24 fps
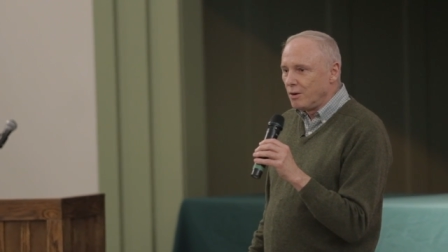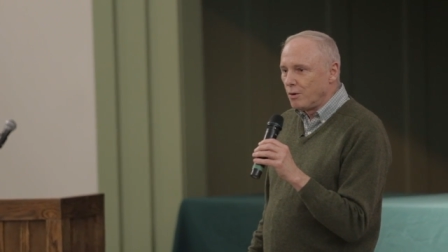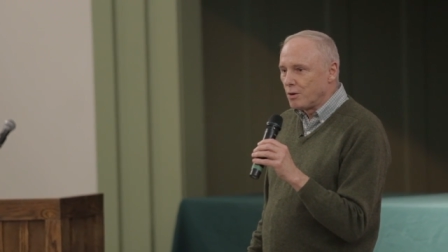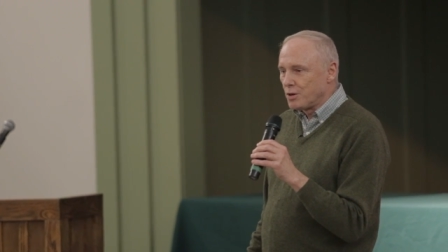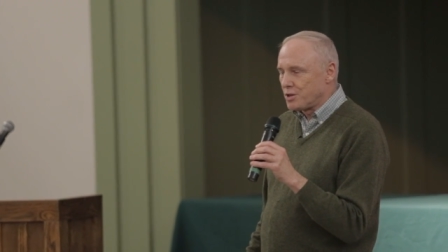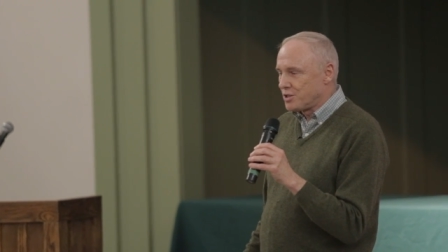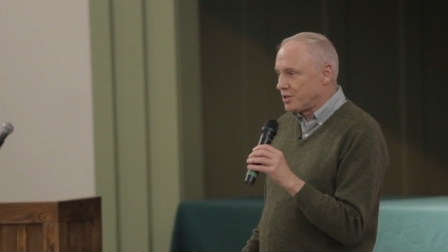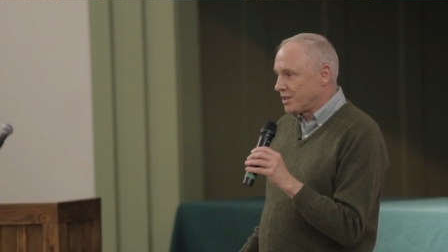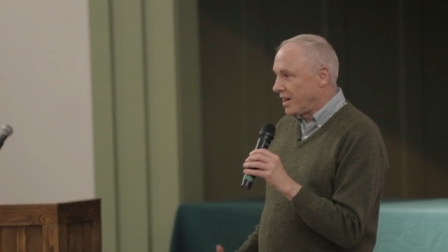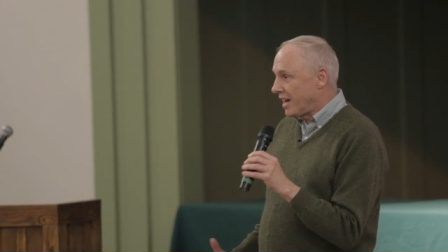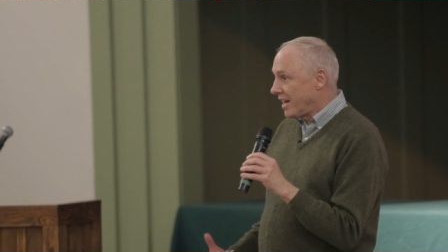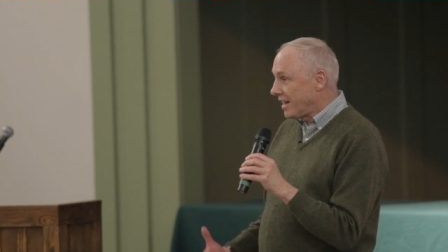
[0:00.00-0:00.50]
or
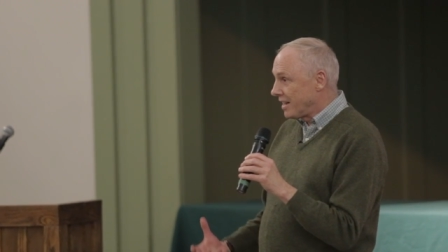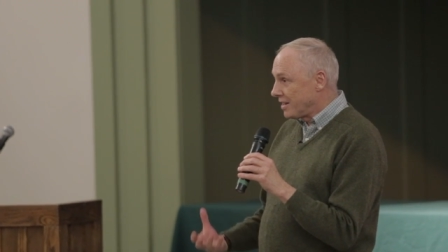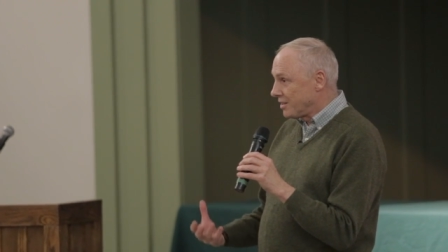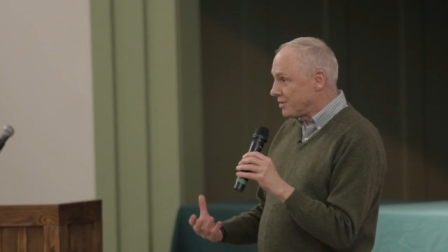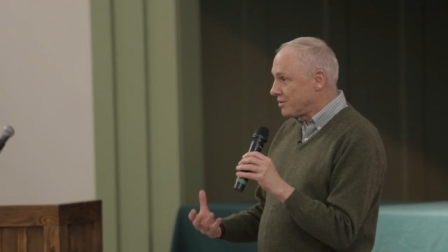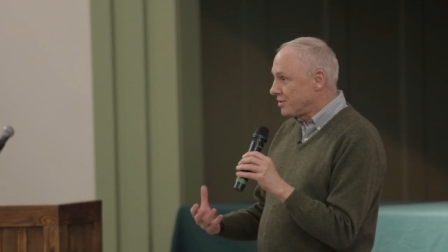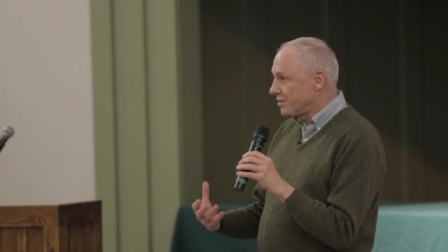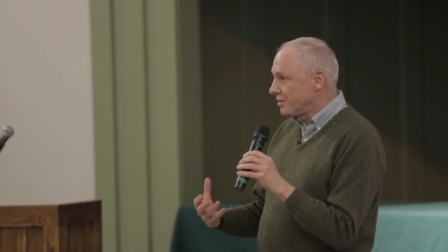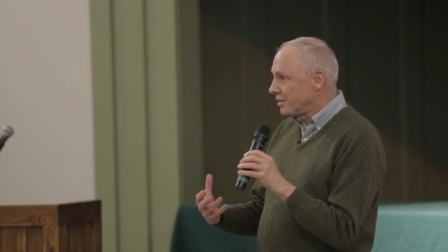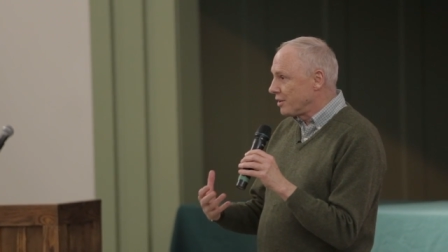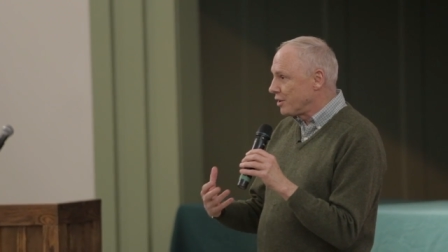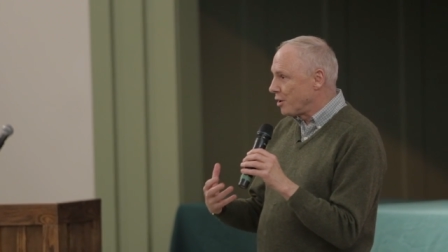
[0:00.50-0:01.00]

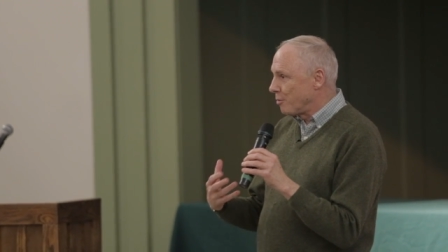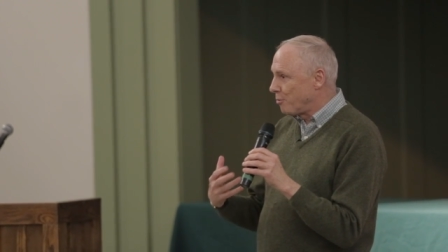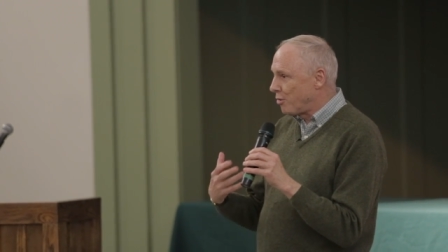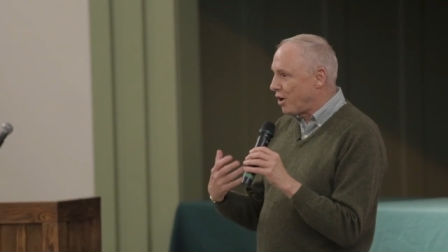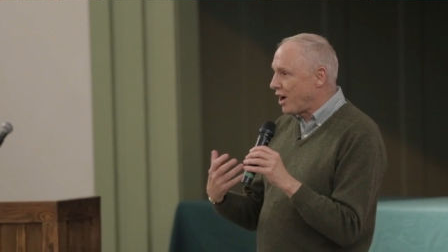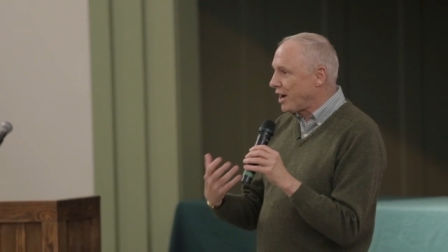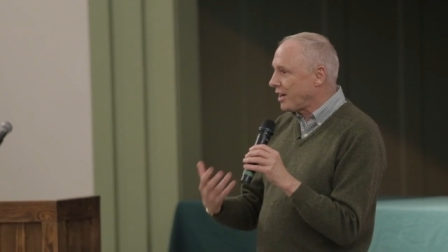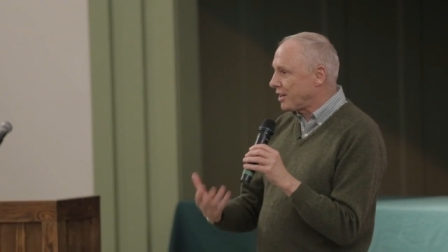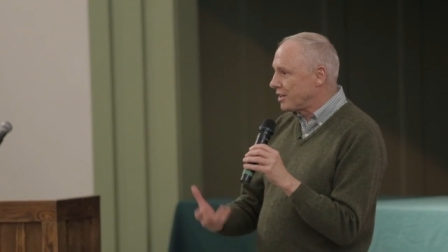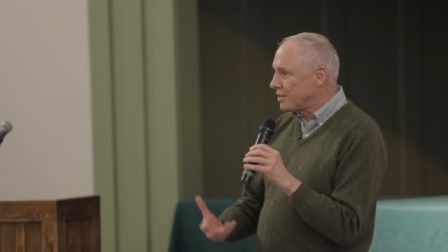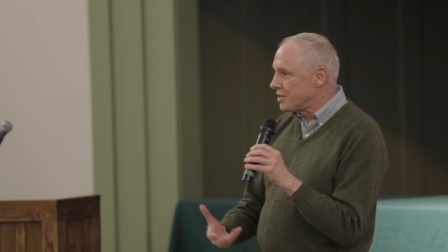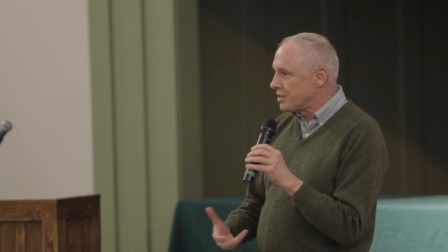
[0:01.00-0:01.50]
science and the
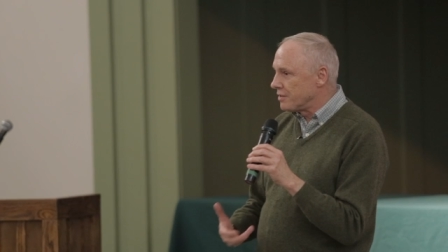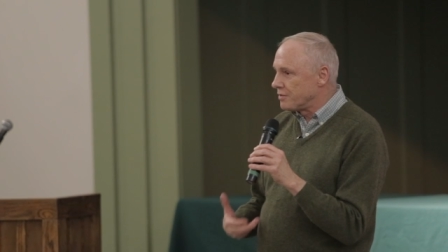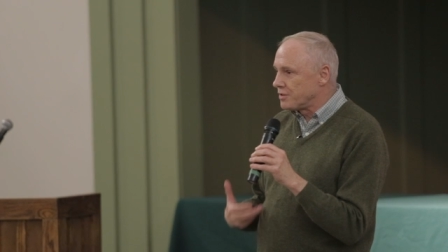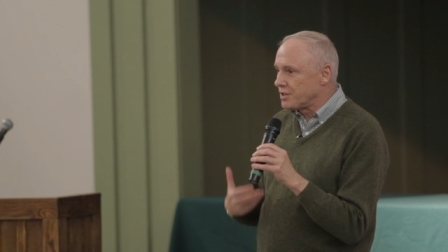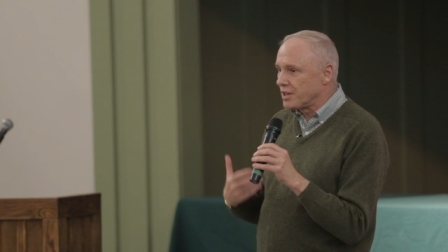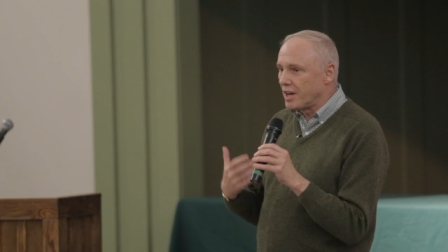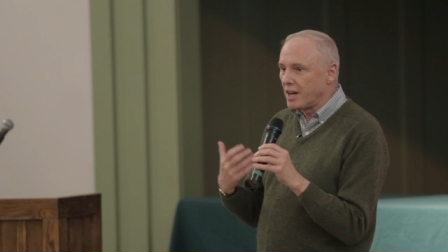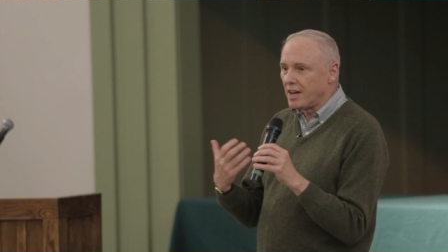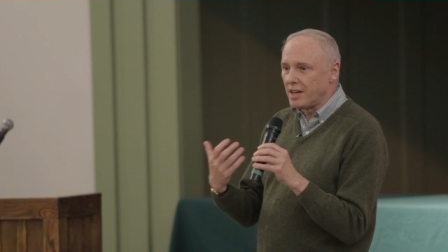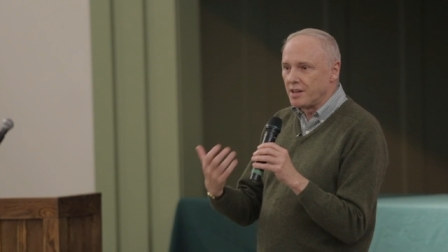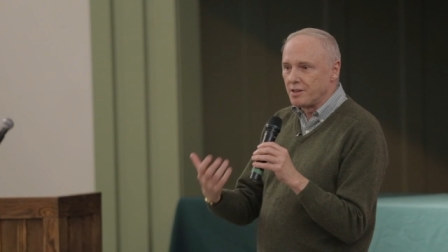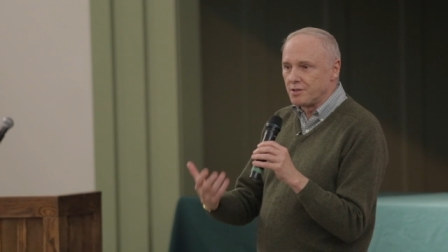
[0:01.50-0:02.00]
practice of
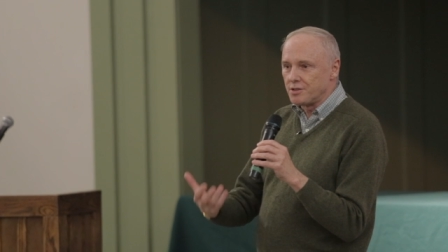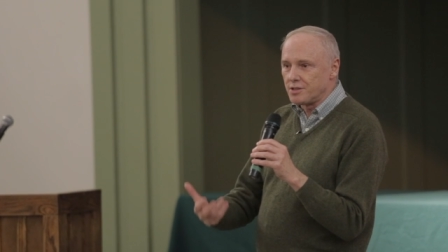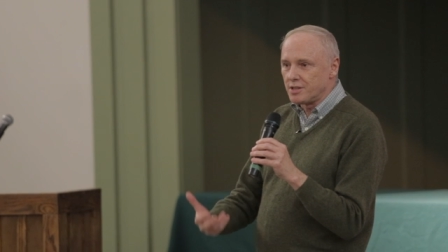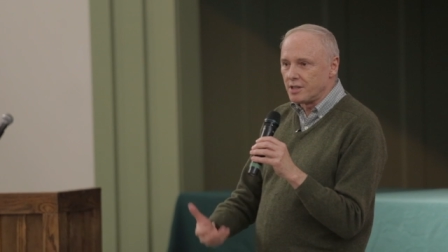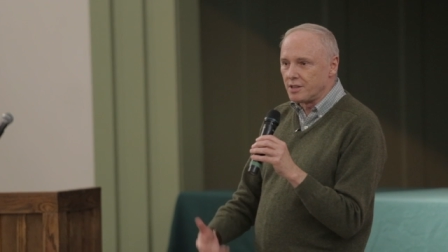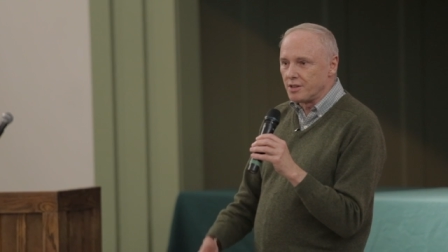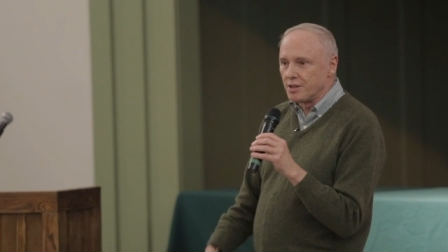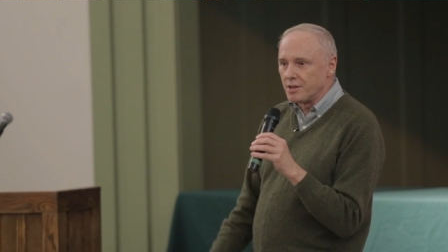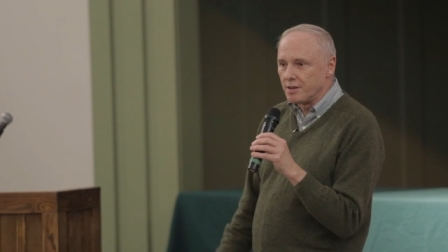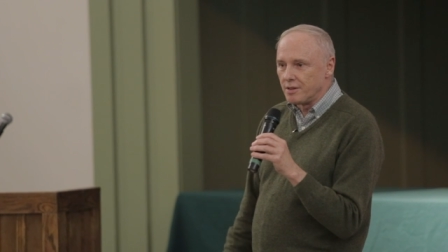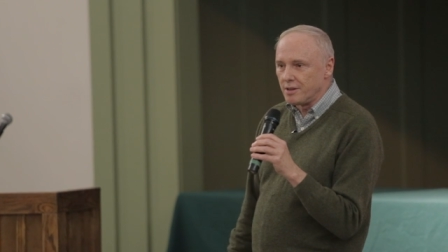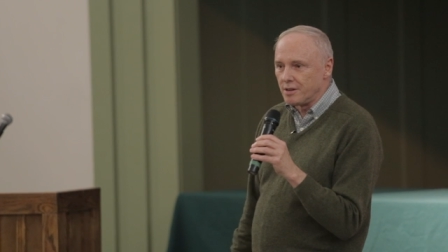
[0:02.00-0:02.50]
science
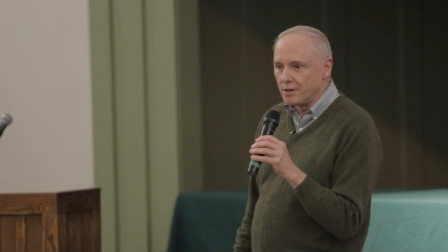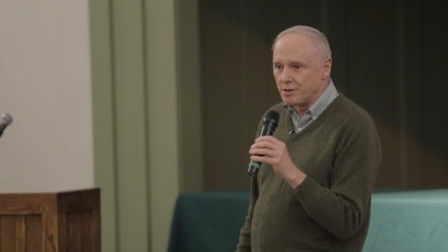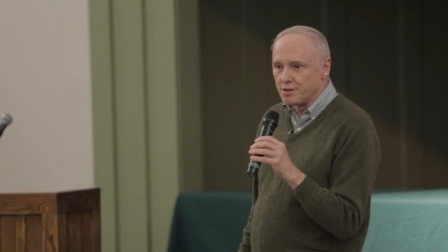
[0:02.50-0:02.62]
and the,